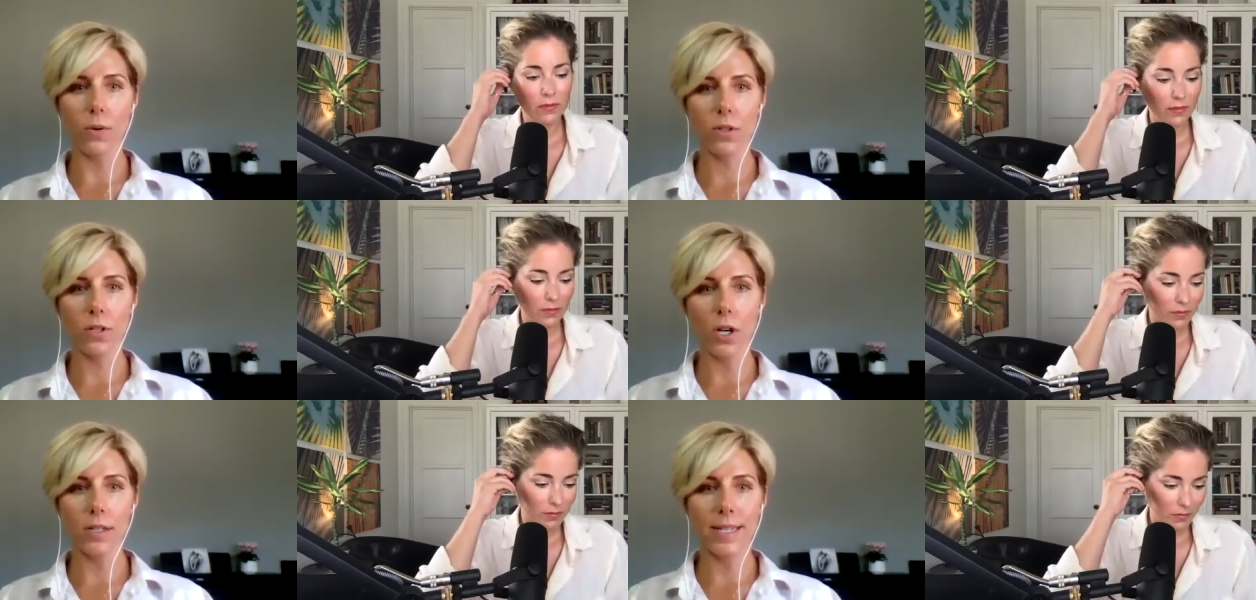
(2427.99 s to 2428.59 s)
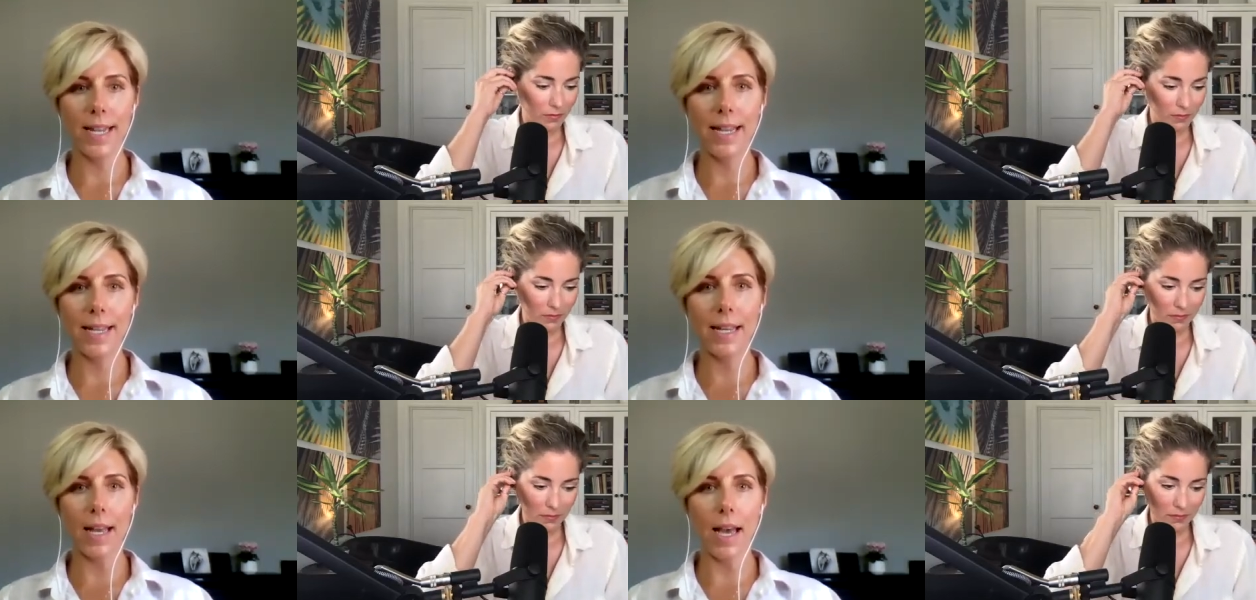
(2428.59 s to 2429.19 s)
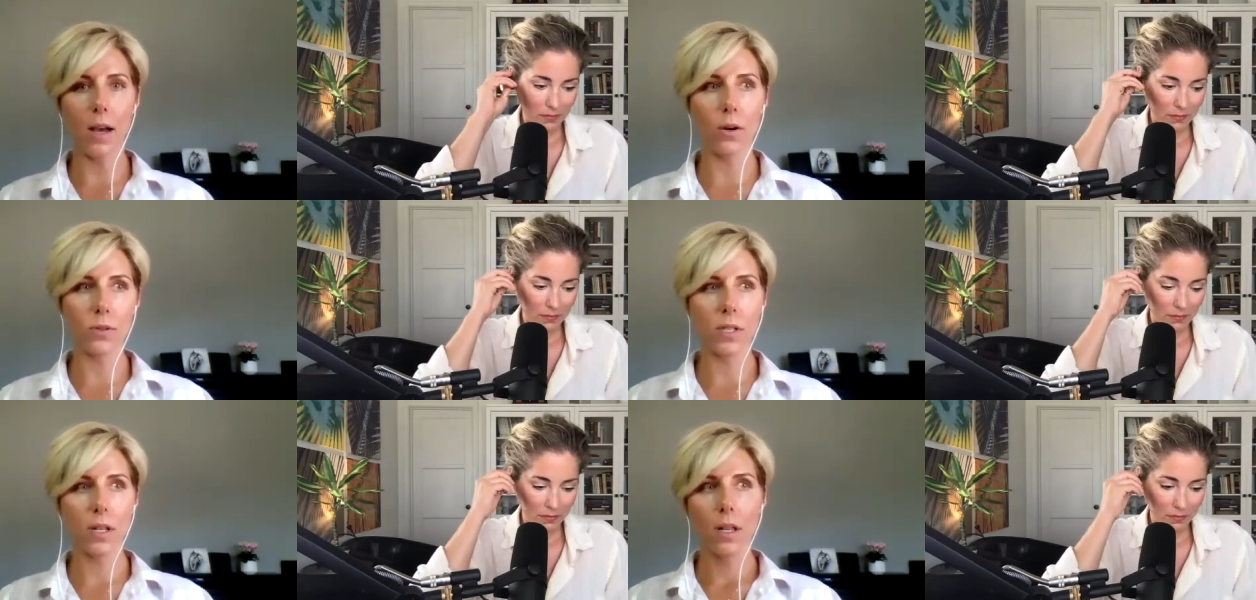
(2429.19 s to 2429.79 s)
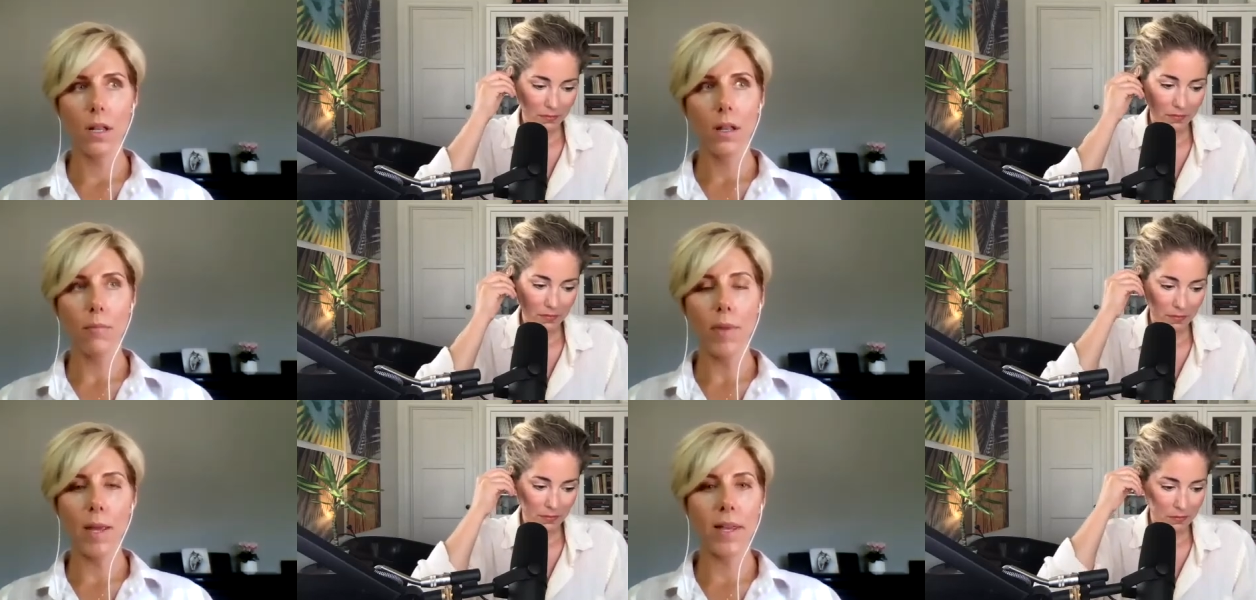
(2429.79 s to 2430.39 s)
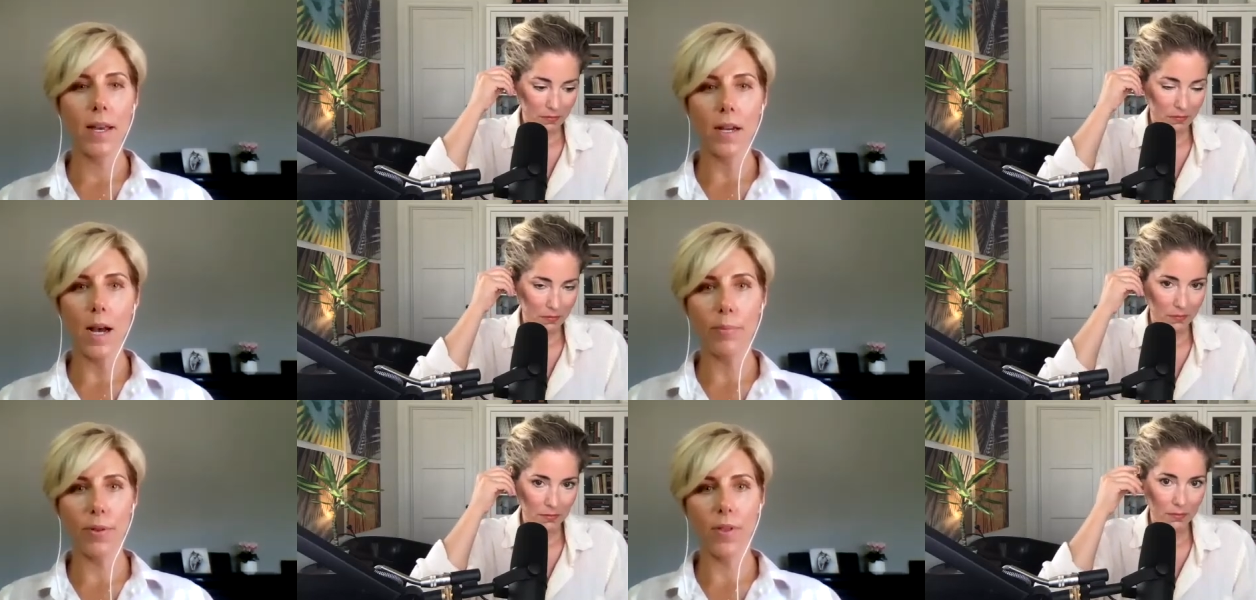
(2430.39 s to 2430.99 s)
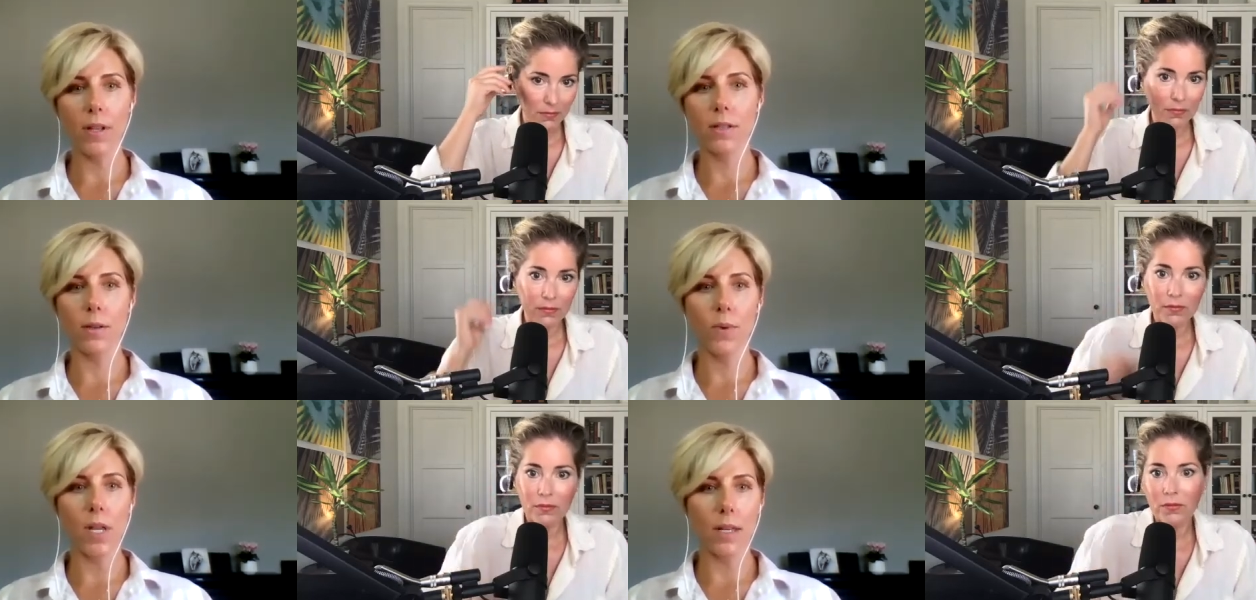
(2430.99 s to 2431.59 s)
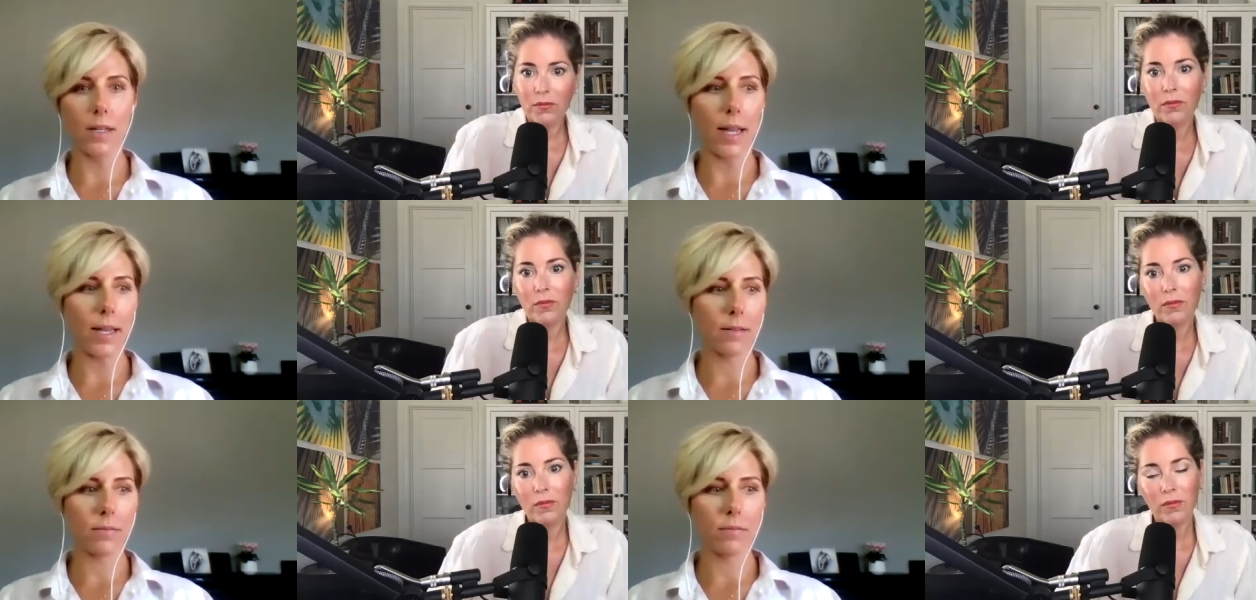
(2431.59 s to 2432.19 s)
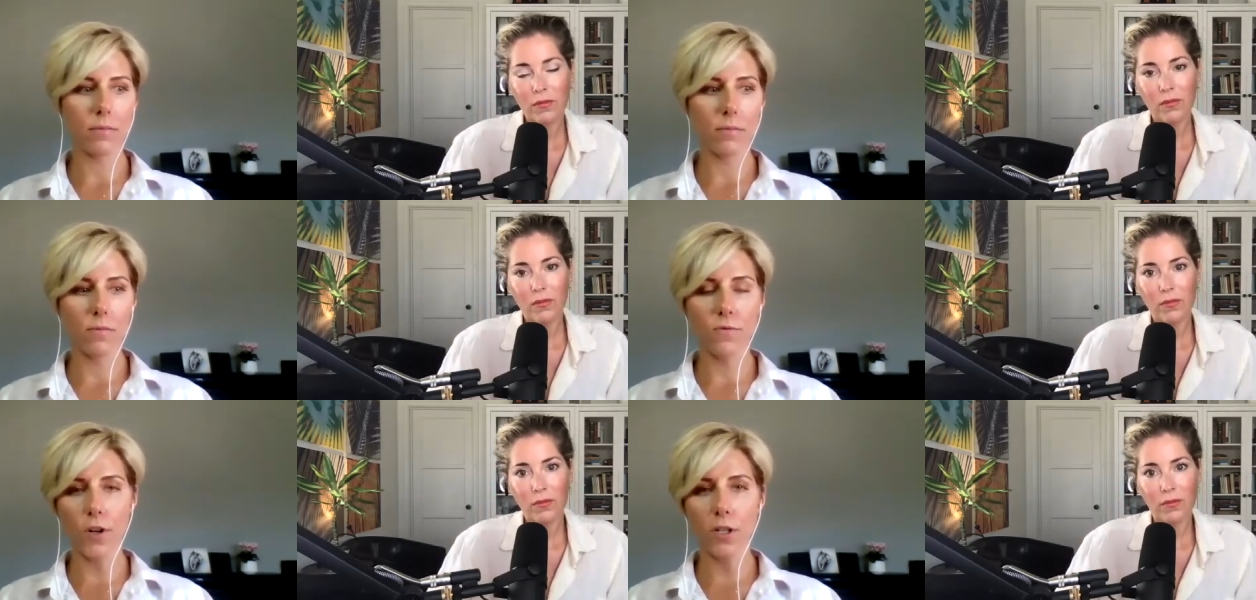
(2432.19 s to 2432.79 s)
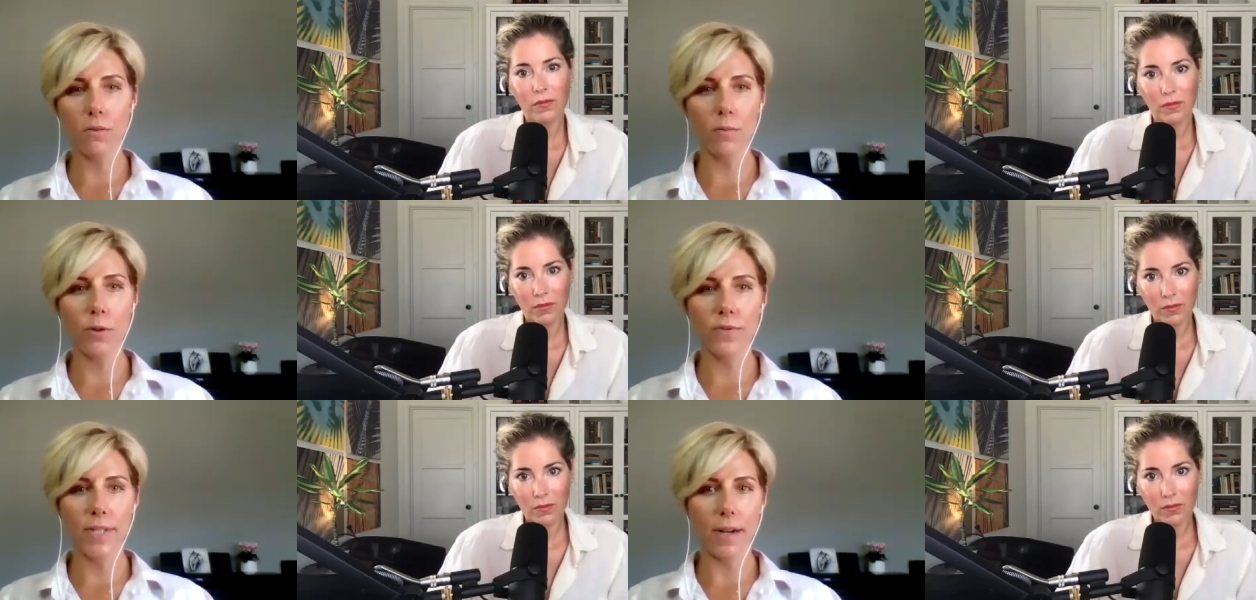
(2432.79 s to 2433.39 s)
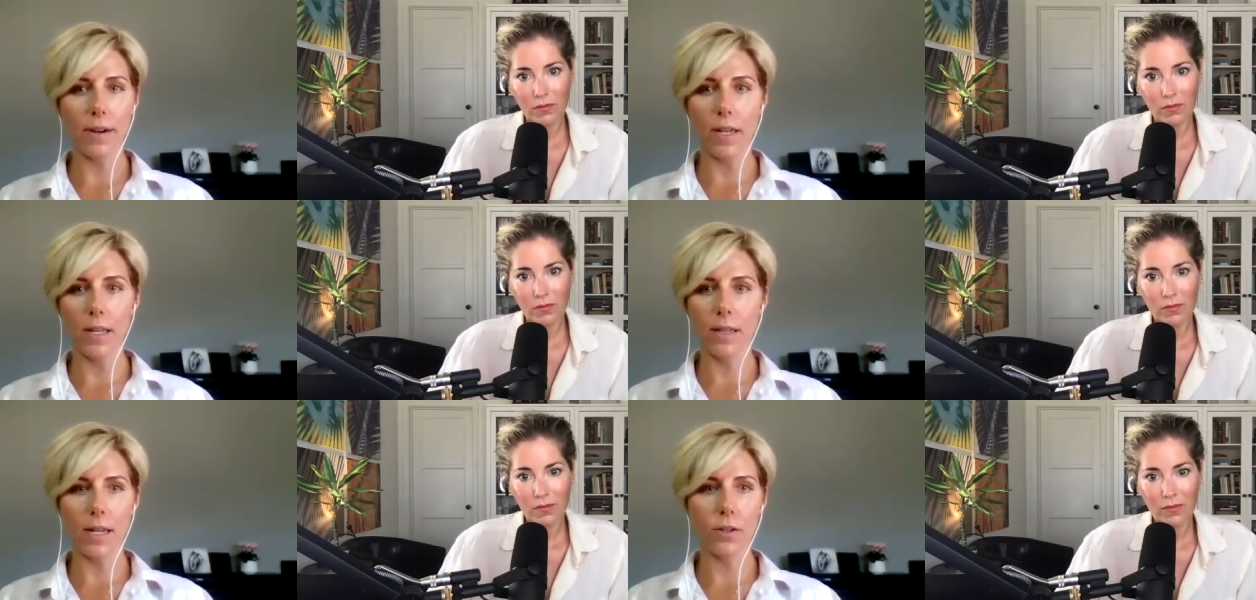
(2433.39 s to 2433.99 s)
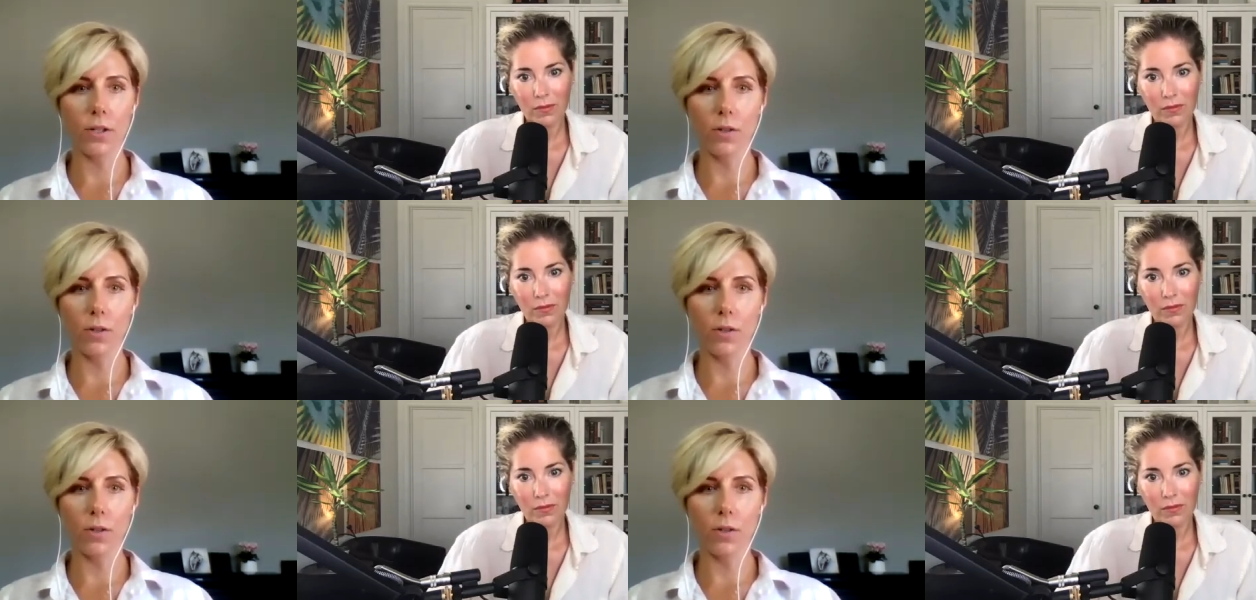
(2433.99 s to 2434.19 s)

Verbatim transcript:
Speaker 1: Start taking out maybe a couple things a week, like first remove dairy, then you can